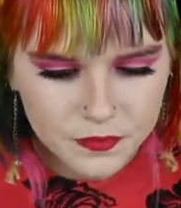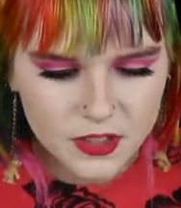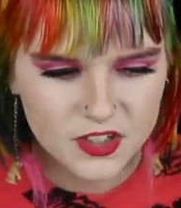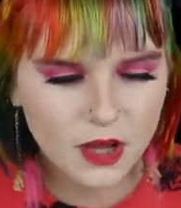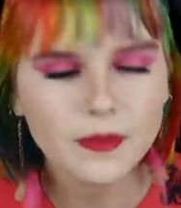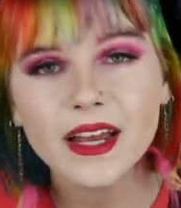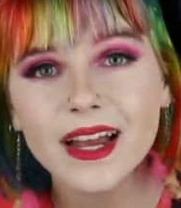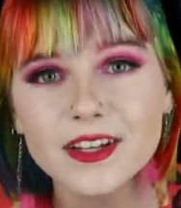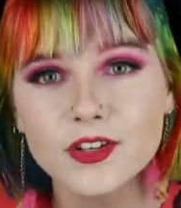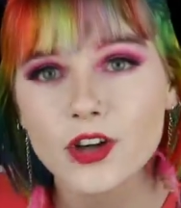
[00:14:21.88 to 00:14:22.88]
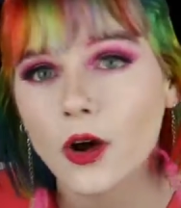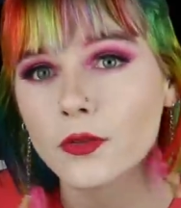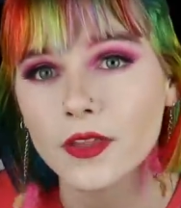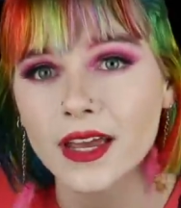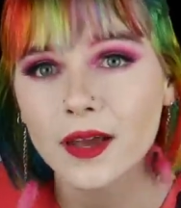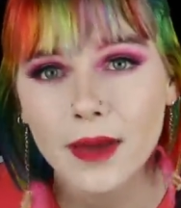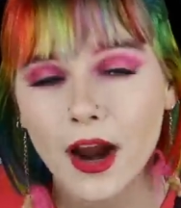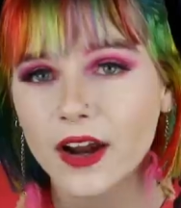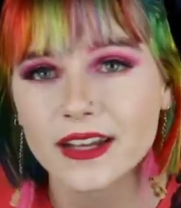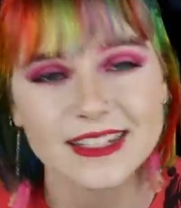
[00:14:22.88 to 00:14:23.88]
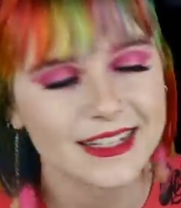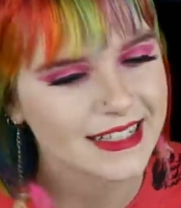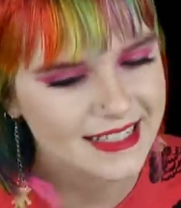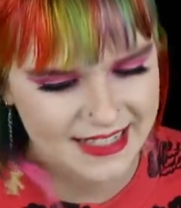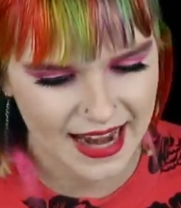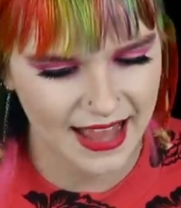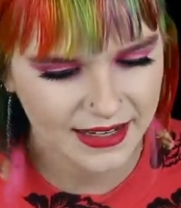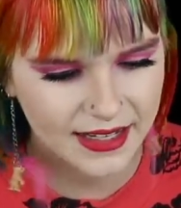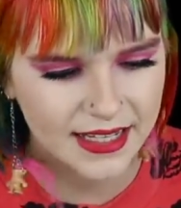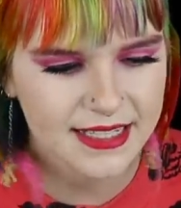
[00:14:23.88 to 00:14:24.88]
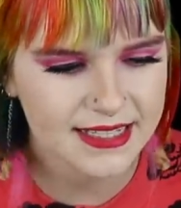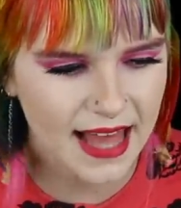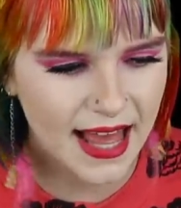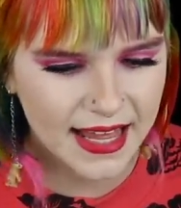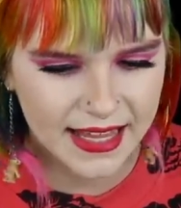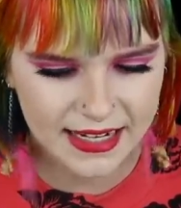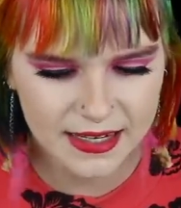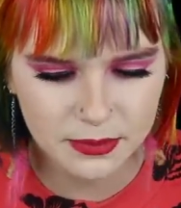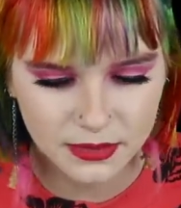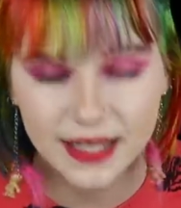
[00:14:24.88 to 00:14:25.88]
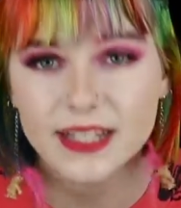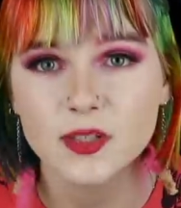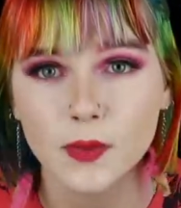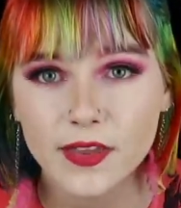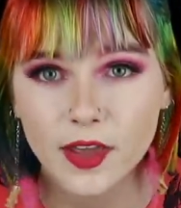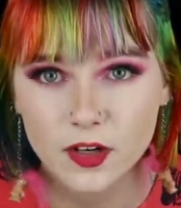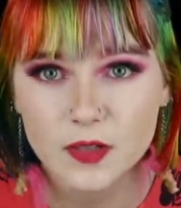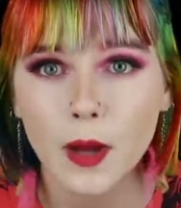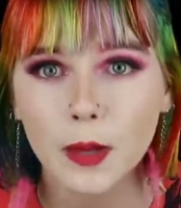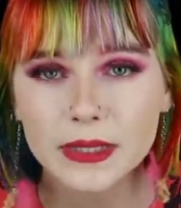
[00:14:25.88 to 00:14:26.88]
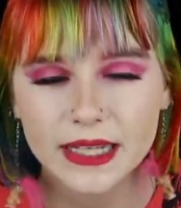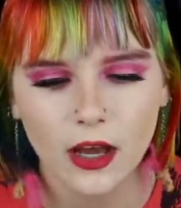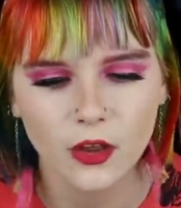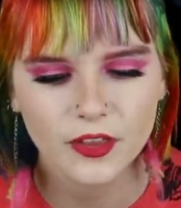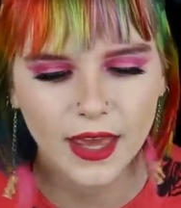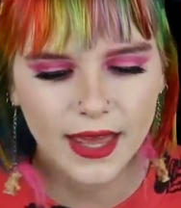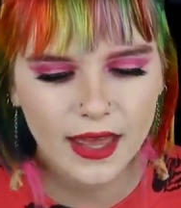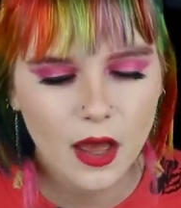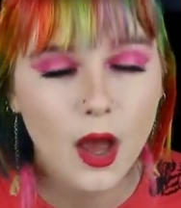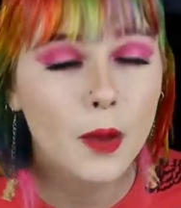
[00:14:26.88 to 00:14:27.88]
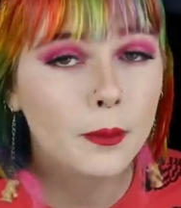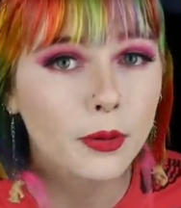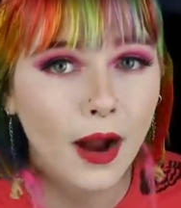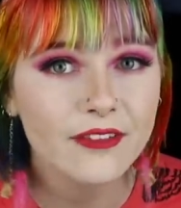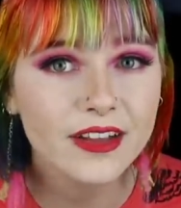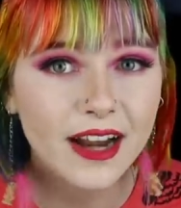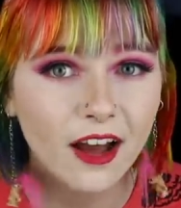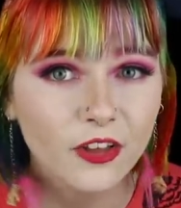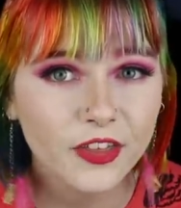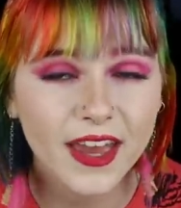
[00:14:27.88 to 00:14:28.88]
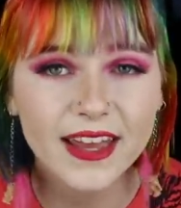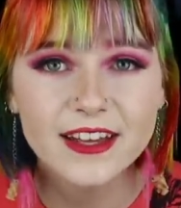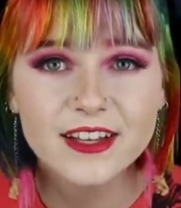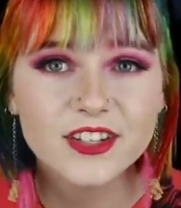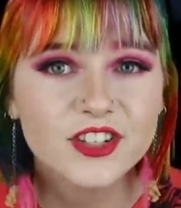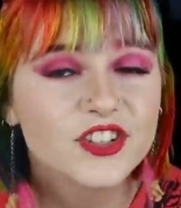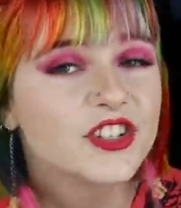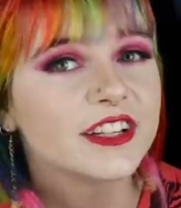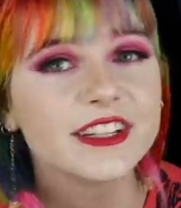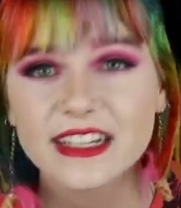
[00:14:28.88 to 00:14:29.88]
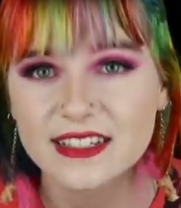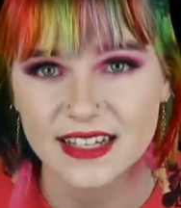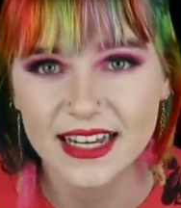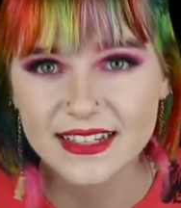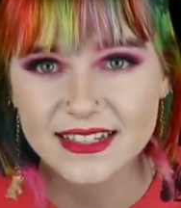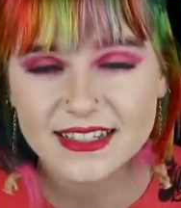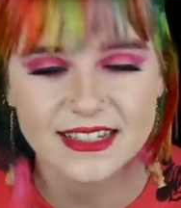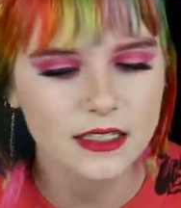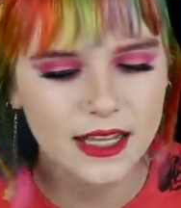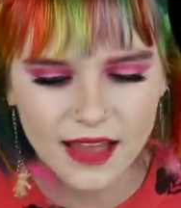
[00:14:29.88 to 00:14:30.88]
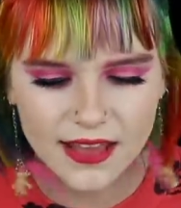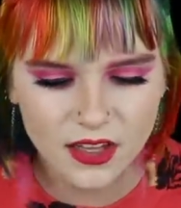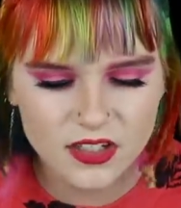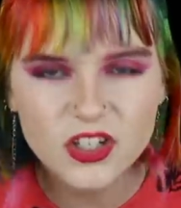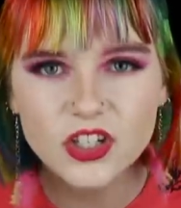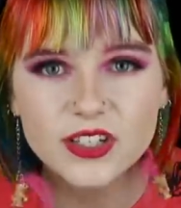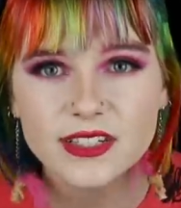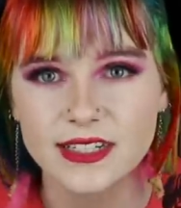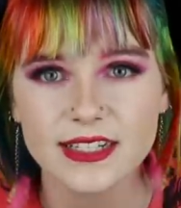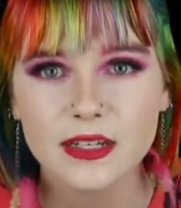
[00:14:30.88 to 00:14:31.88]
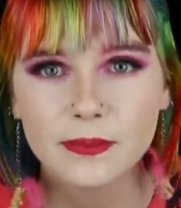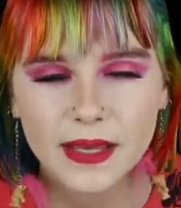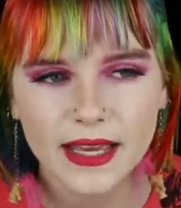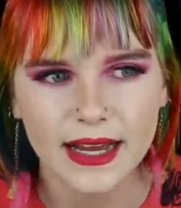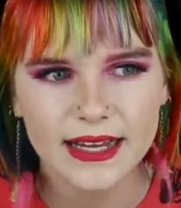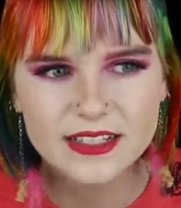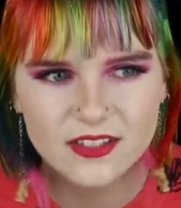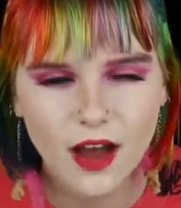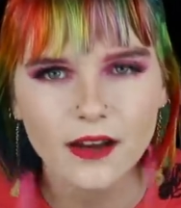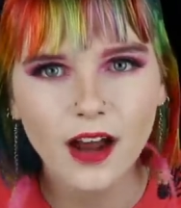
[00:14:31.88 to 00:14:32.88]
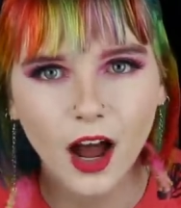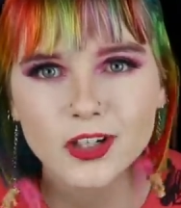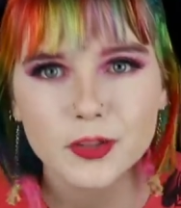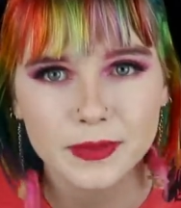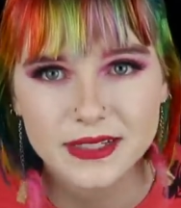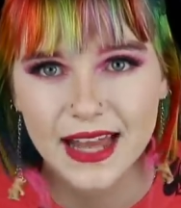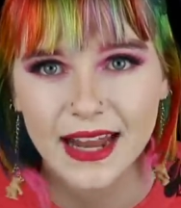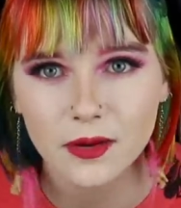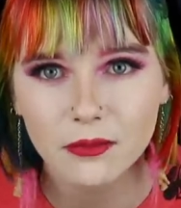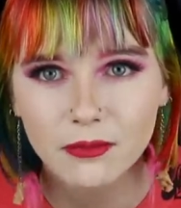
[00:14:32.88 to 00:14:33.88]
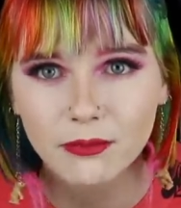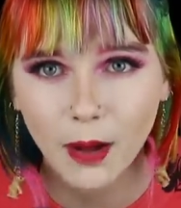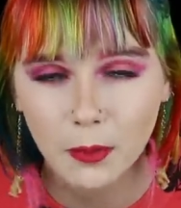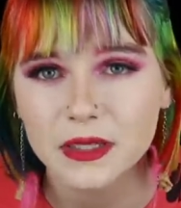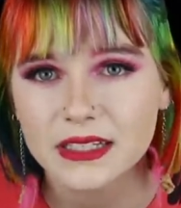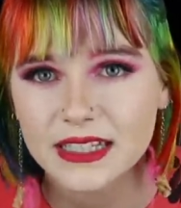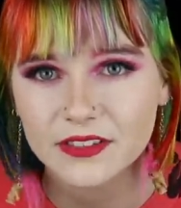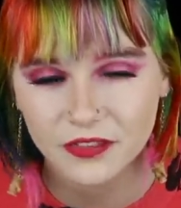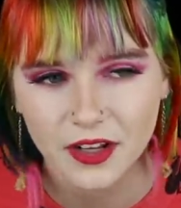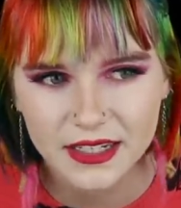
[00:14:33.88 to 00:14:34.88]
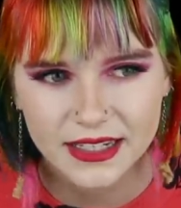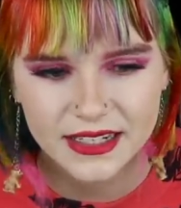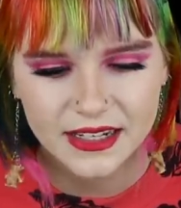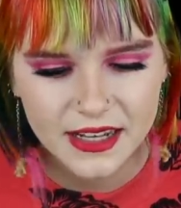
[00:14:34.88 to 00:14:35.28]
Something I don't think Americans understand is that in a place where there is public healthcare, private healthcare still exists. Like, that doesn't just disappear. It's not 100% publicly funded.